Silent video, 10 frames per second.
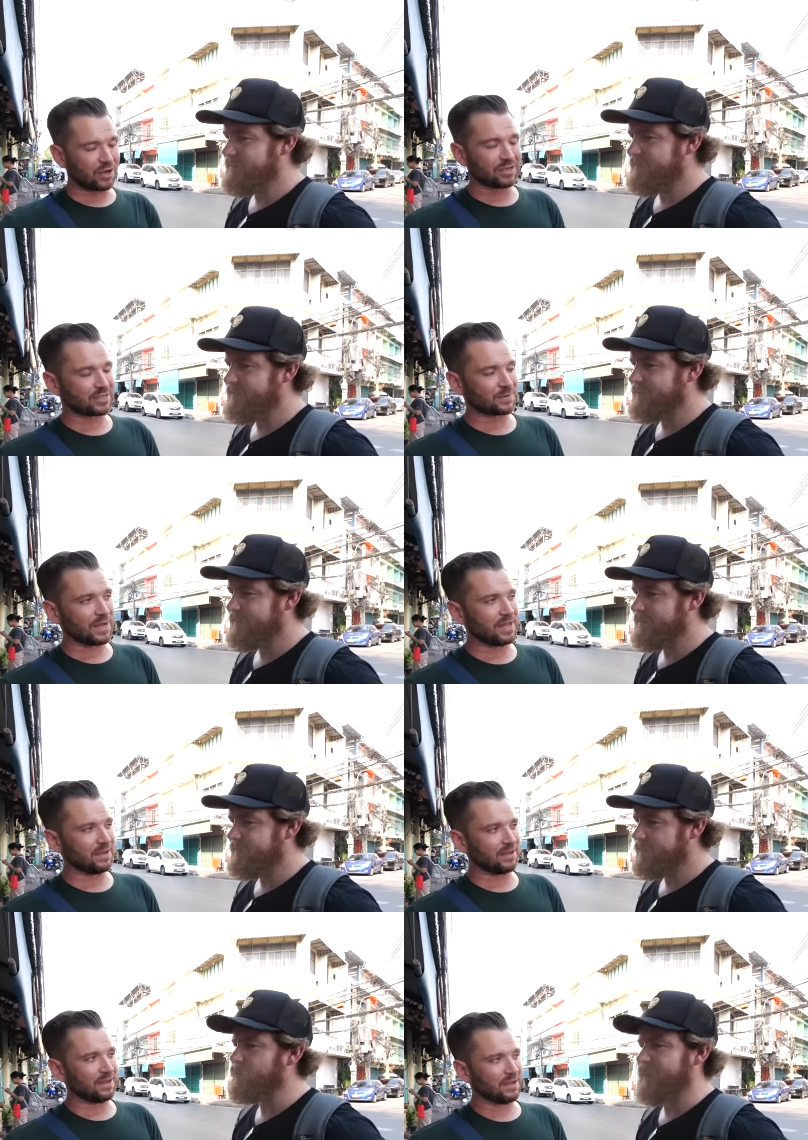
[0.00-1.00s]
Speaker 1: aren't sweet.
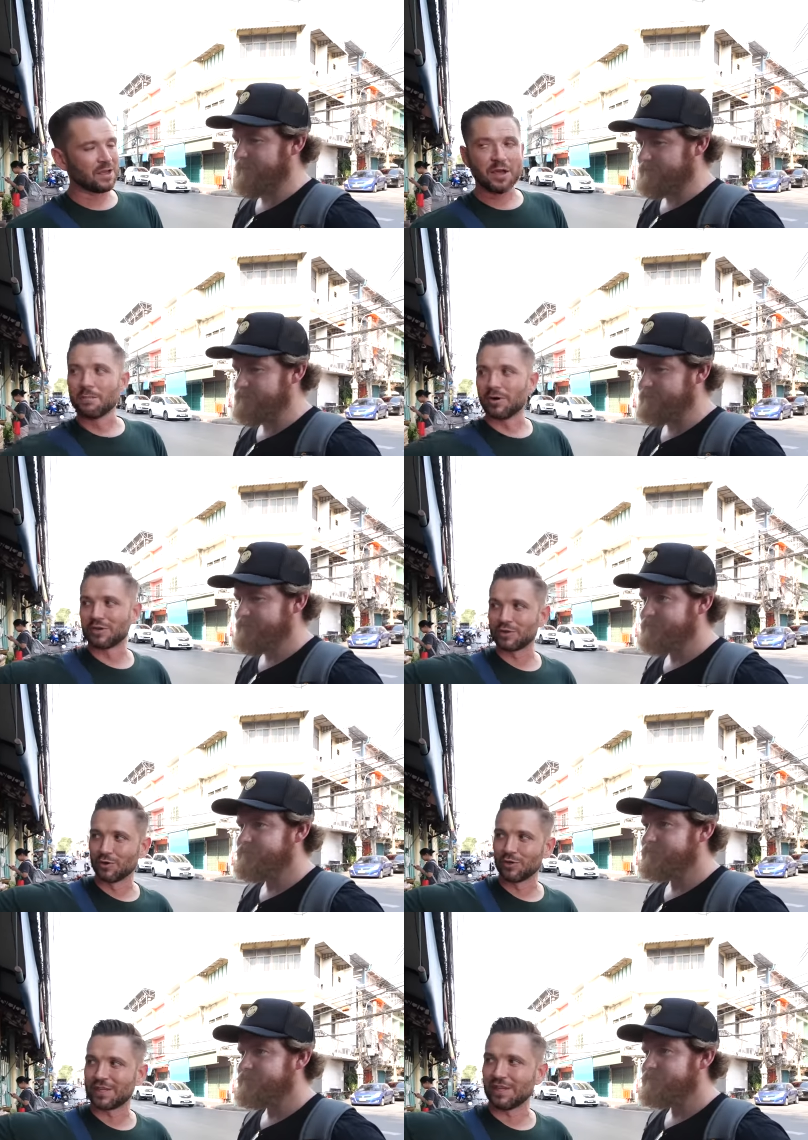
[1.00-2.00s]
Okay. But the
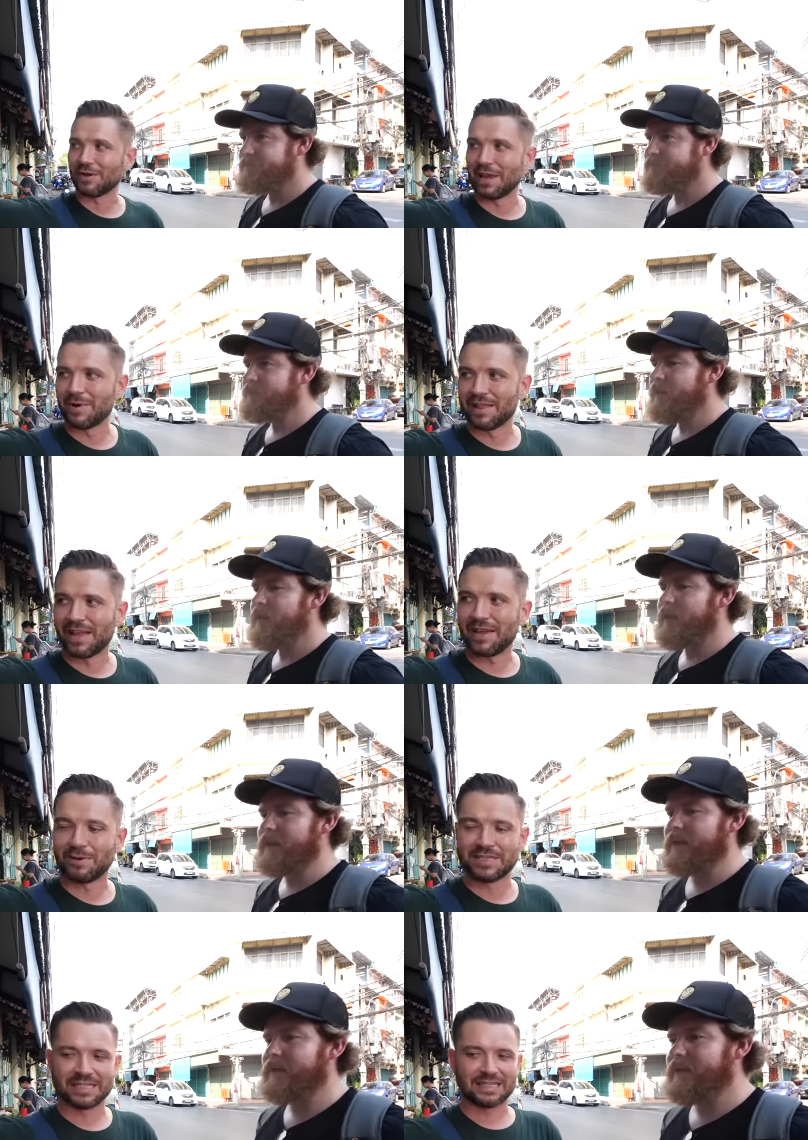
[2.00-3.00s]
sauce that you get with it,
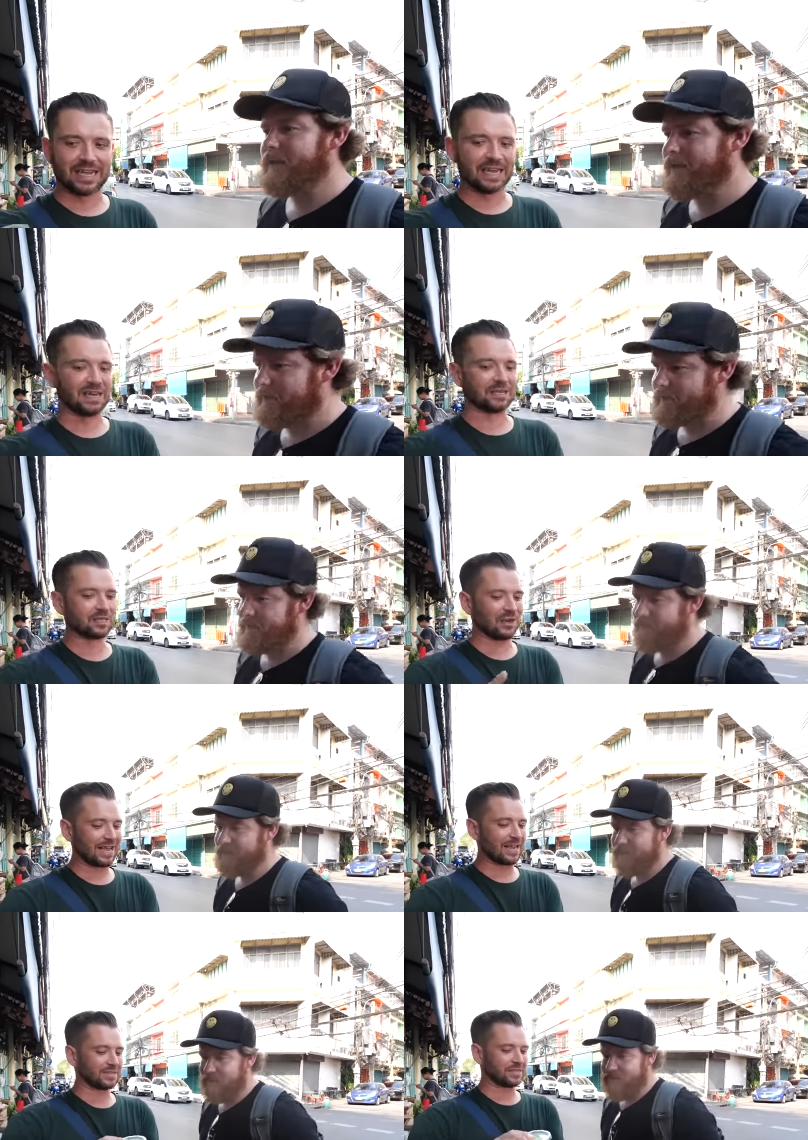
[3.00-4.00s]
which is ah. uh, Thai
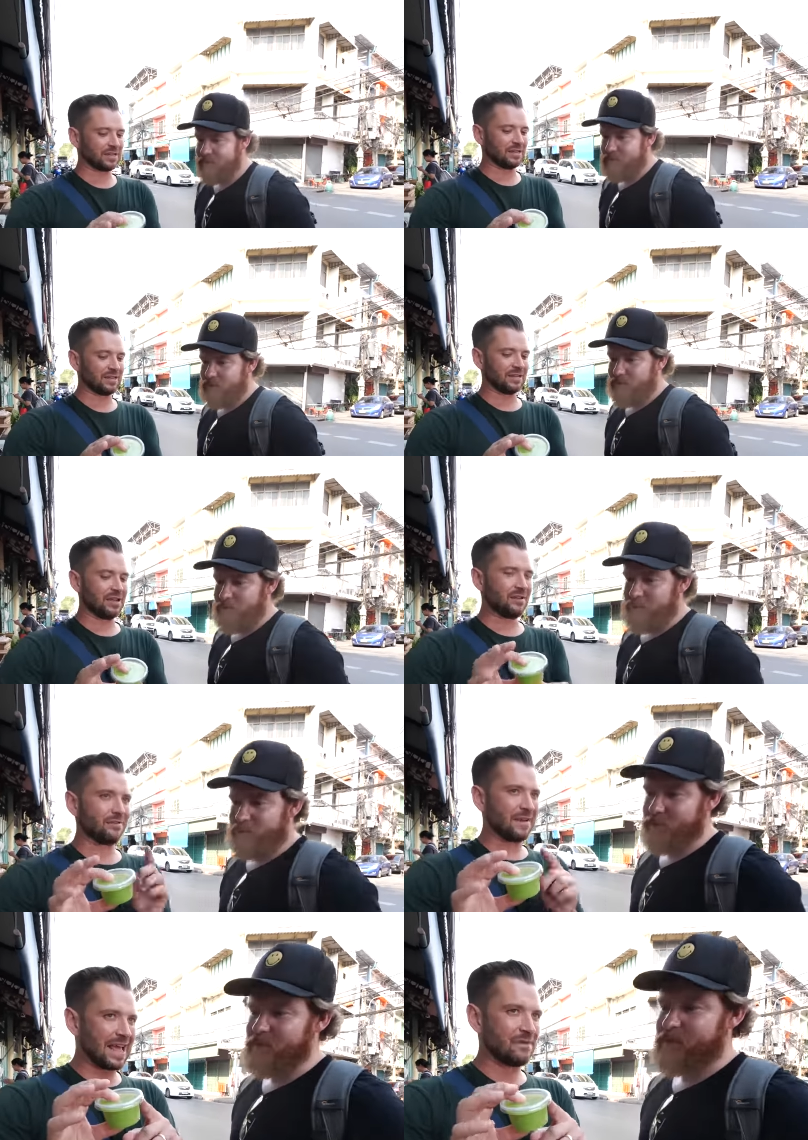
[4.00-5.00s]
custard,
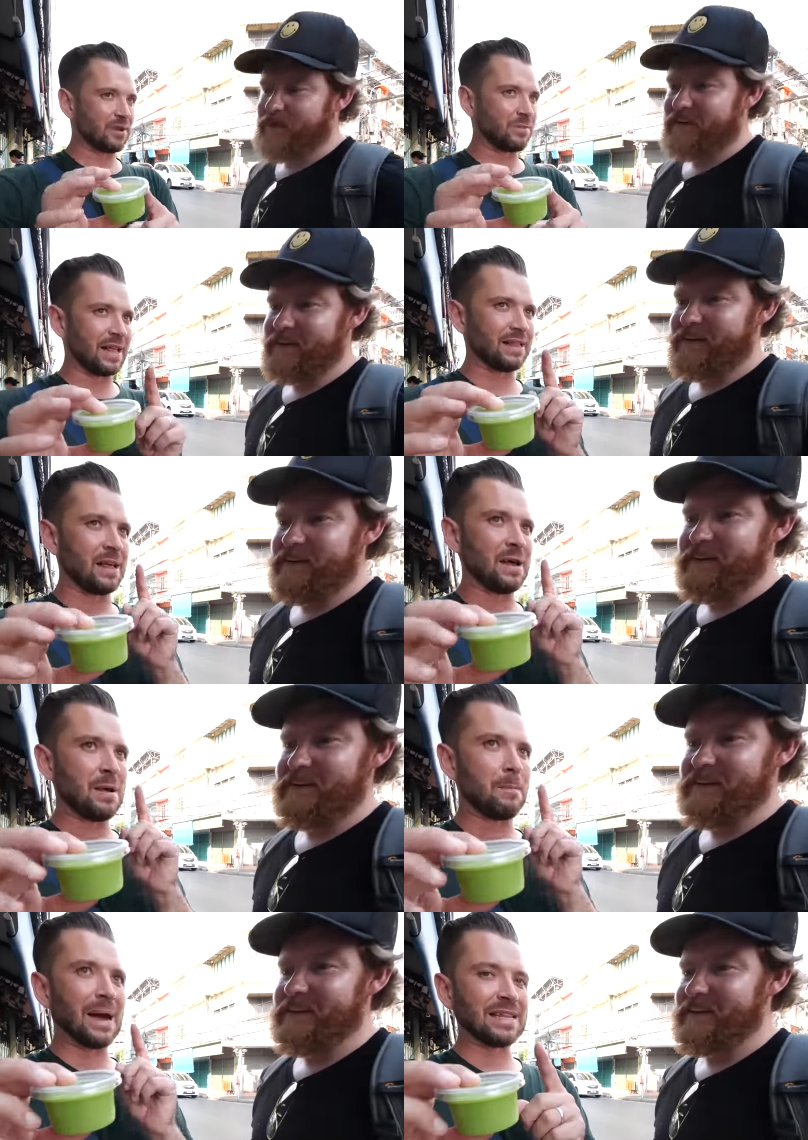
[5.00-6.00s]
mm. flavoured with
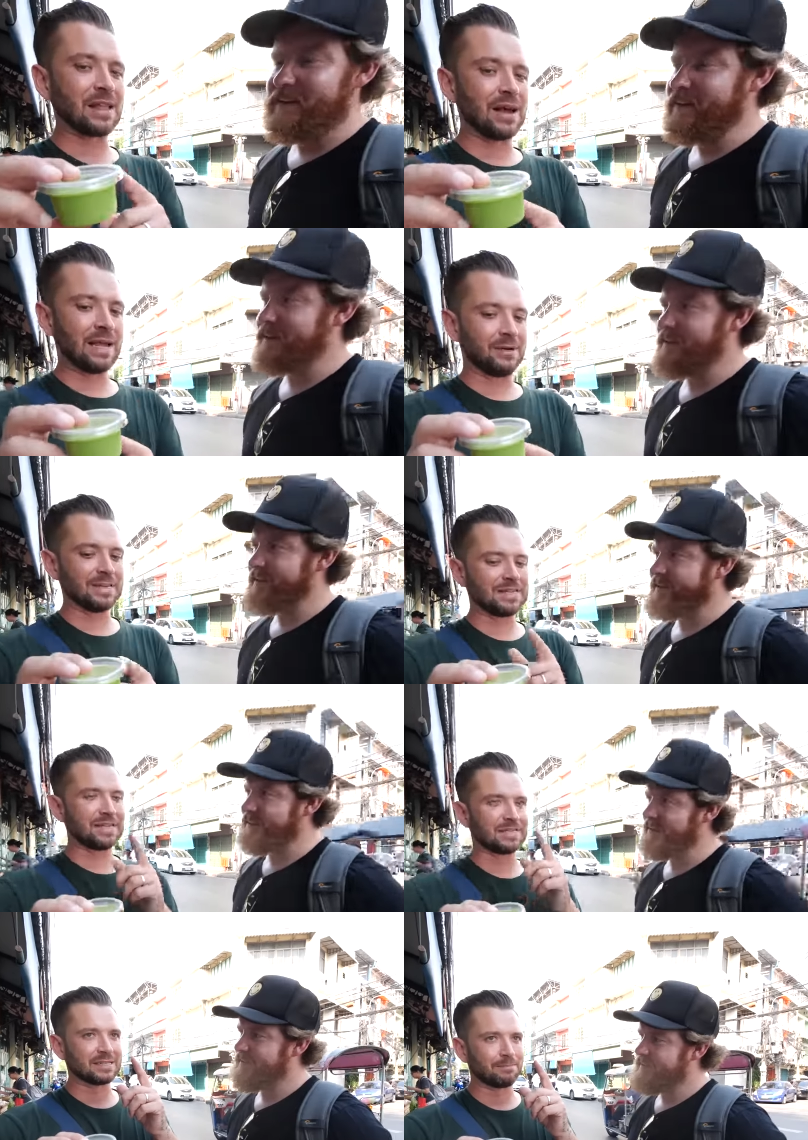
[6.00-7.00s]
baitai, which
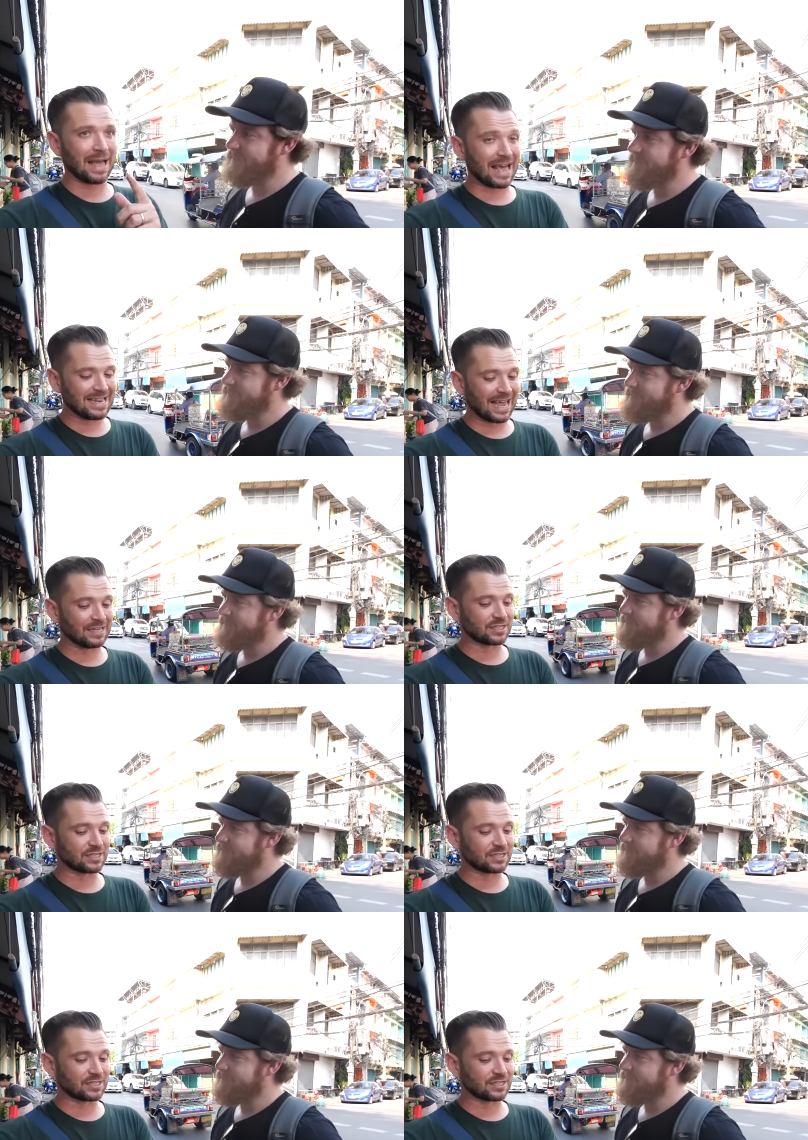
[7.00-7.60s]
is pandan.